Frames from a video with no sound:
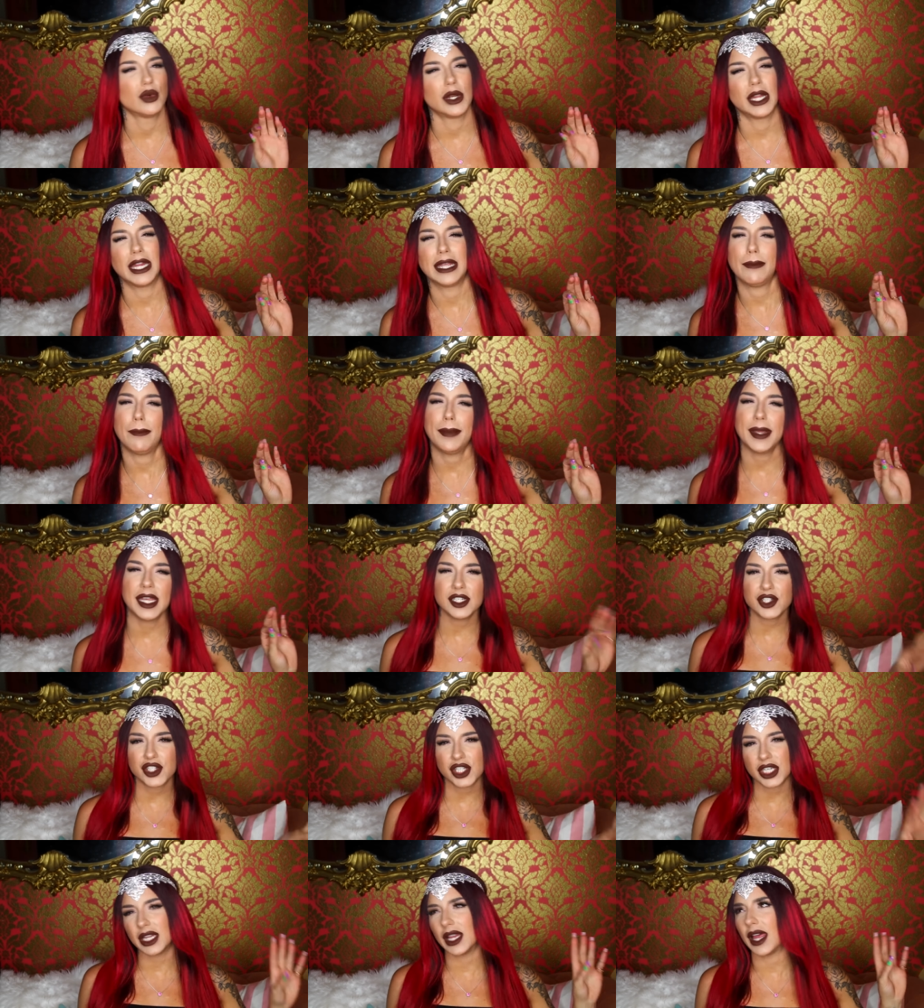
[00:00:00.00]
really
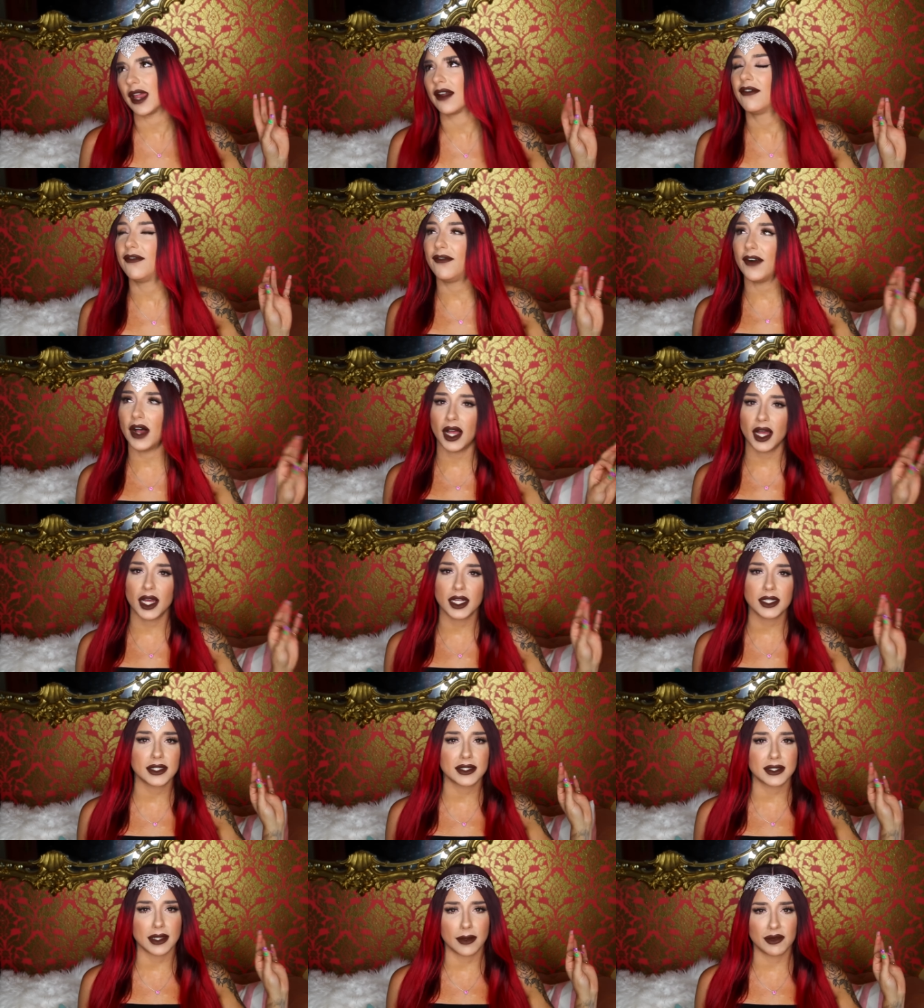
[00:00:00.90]
beachy, like
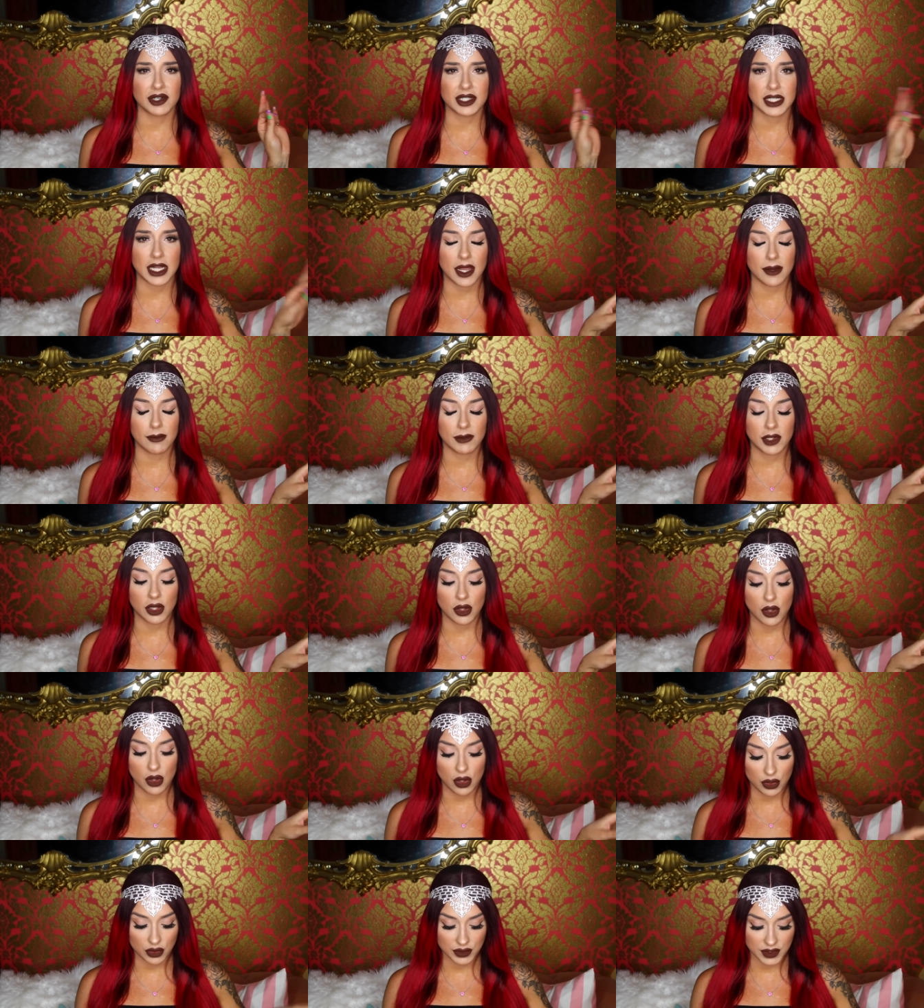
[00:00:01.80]
fun, summertime
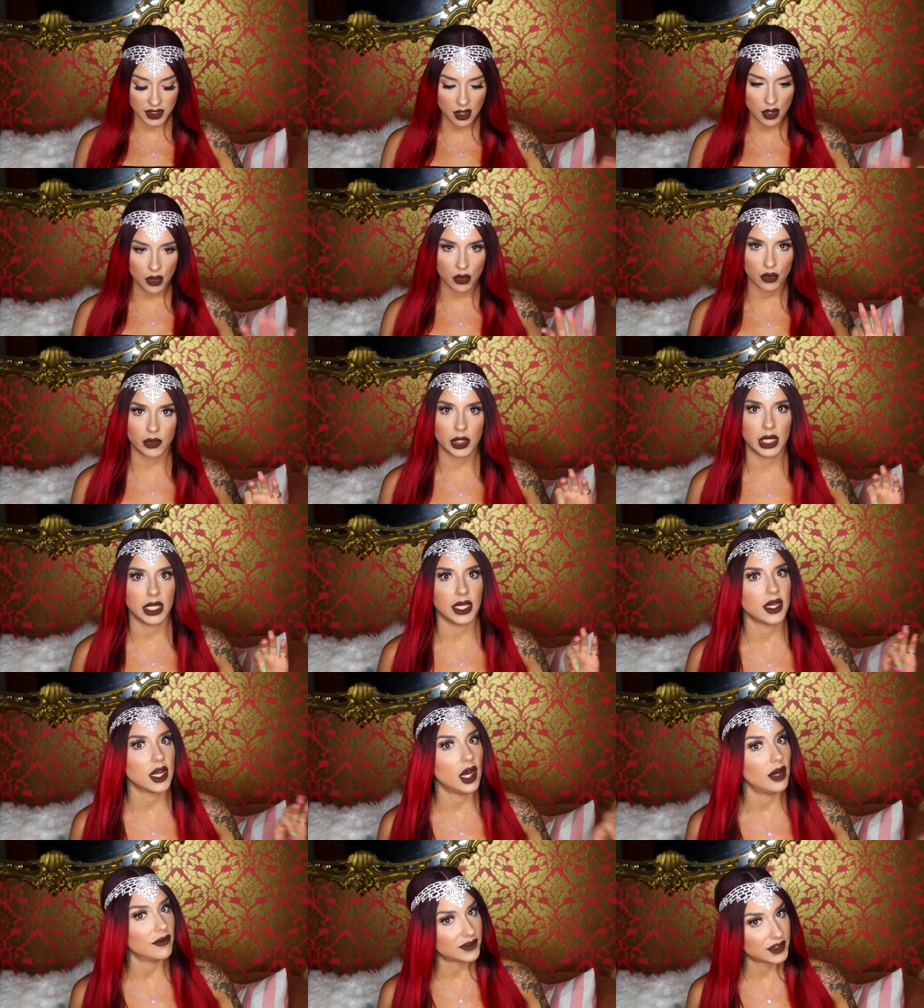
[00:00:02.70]
clothes, really
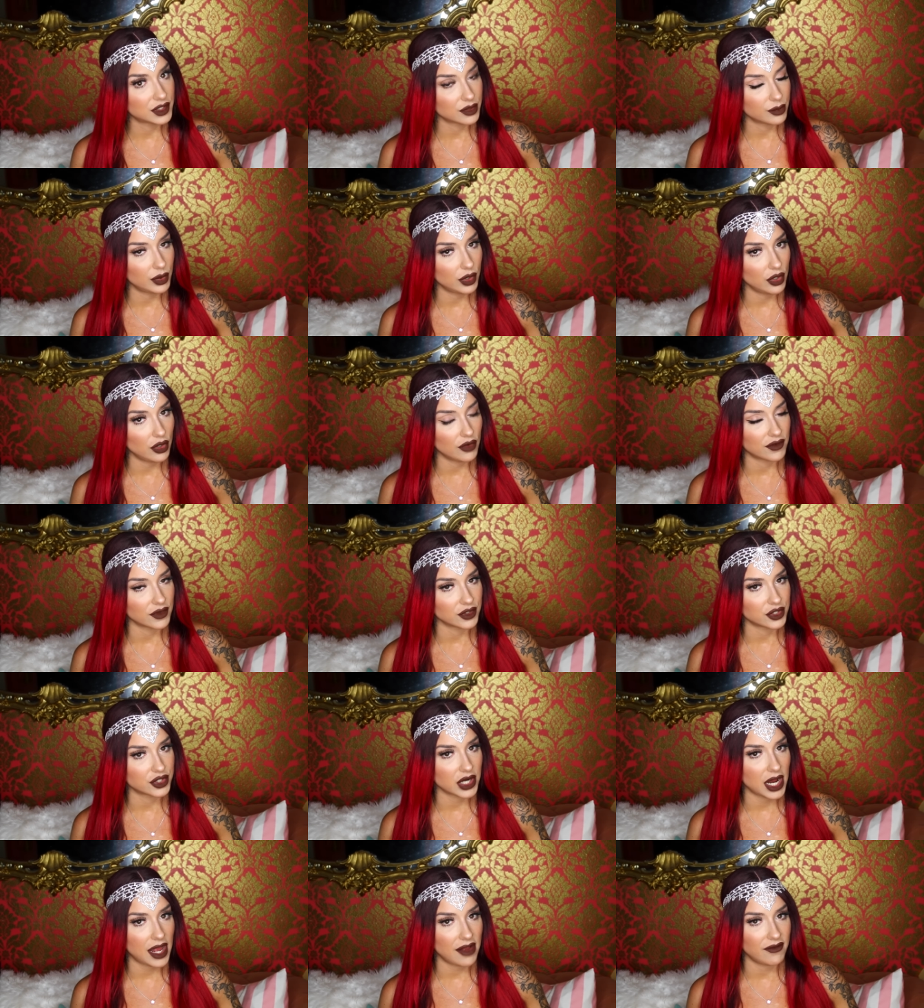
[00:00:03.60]
comfortable for
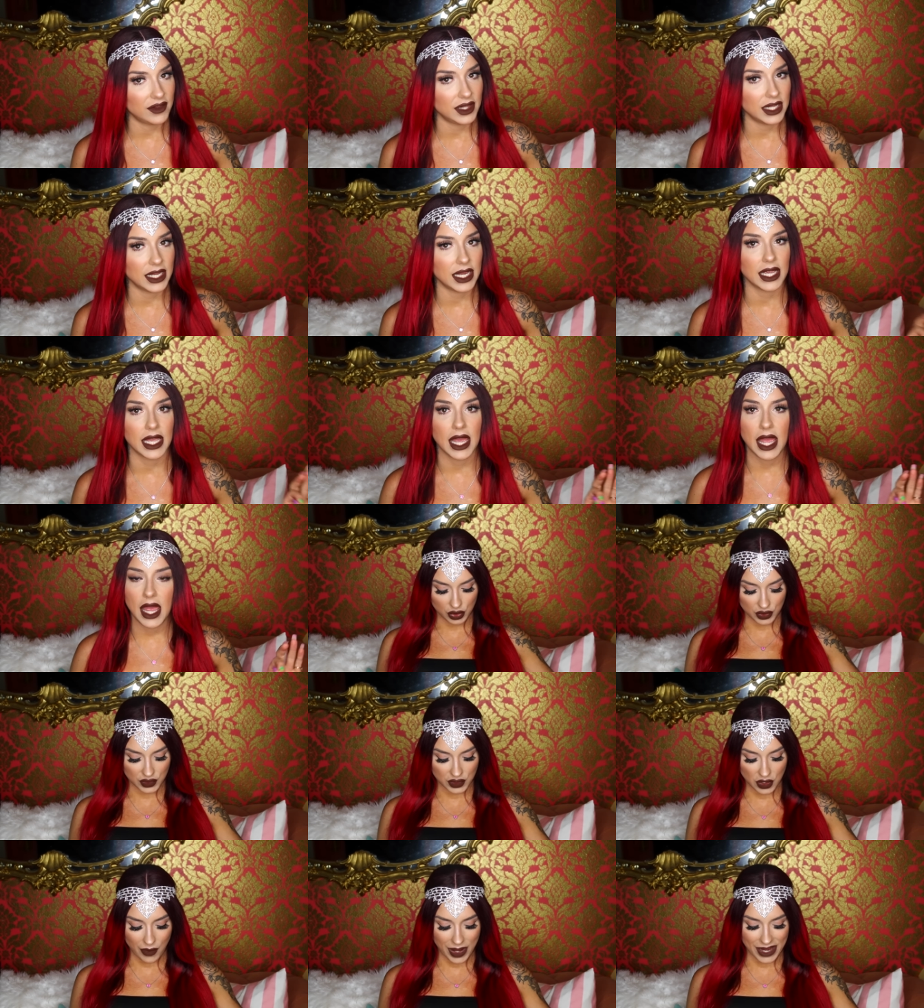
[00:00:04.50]
traveling.
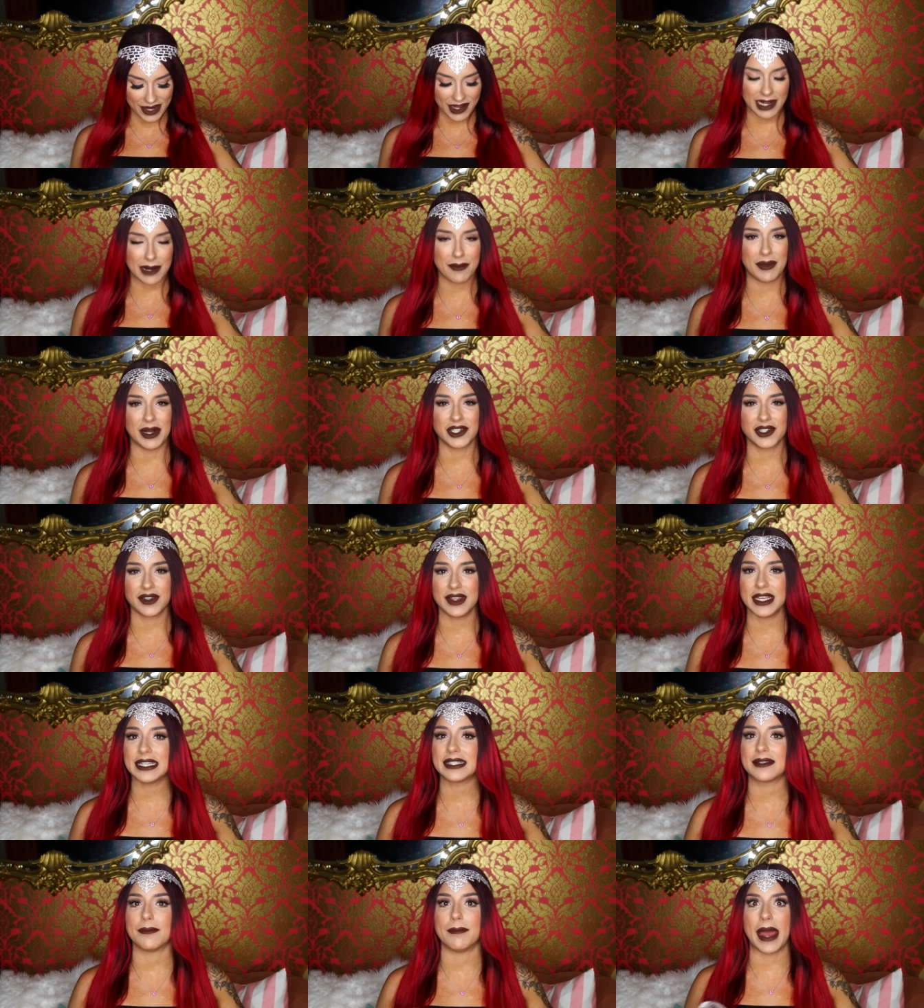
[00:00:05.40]
So I got a bunch of
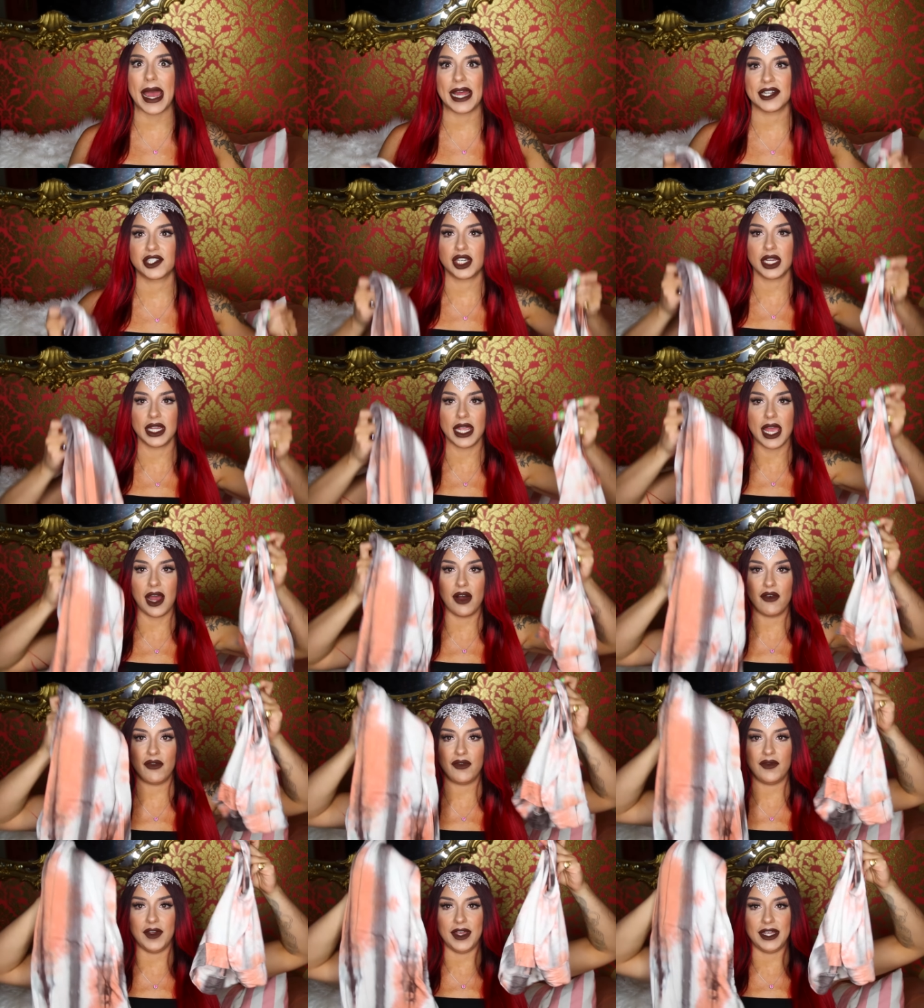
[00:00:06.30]
these matching
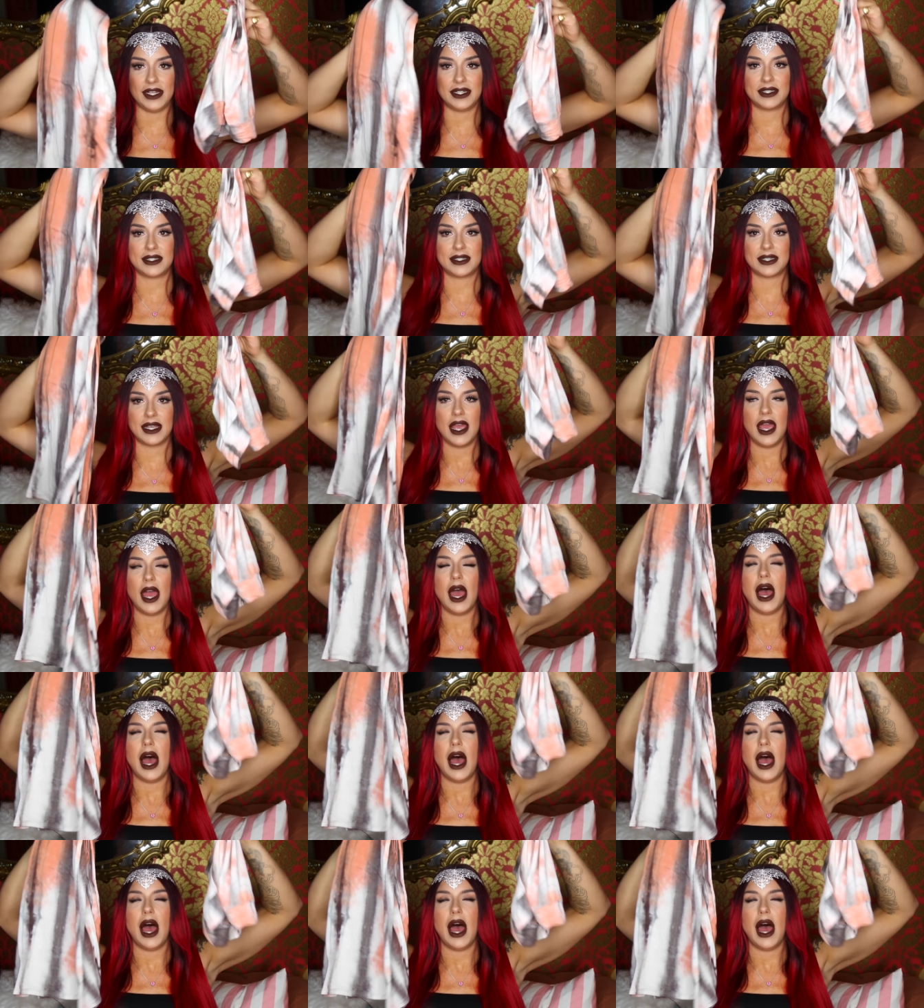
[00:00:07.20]
outfits.